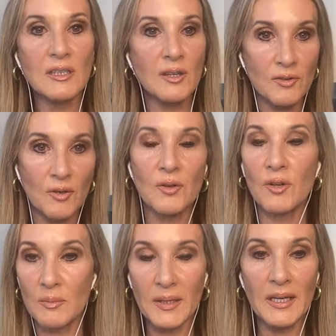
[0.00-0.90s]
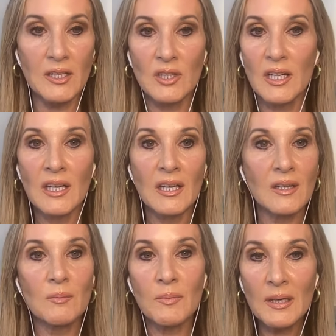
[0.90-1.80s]
throw it on a page.
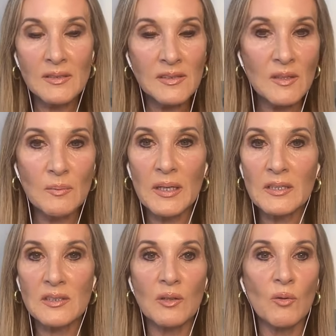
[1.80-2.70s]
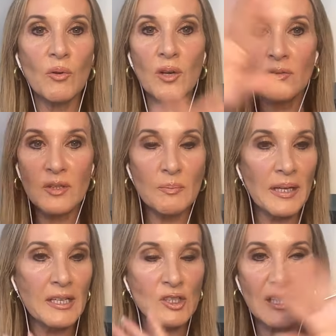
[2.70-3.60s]
The mm. messier, the better, all over the
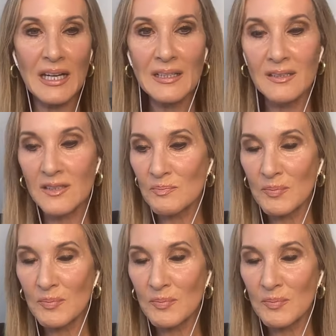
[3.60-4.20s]
page, colors,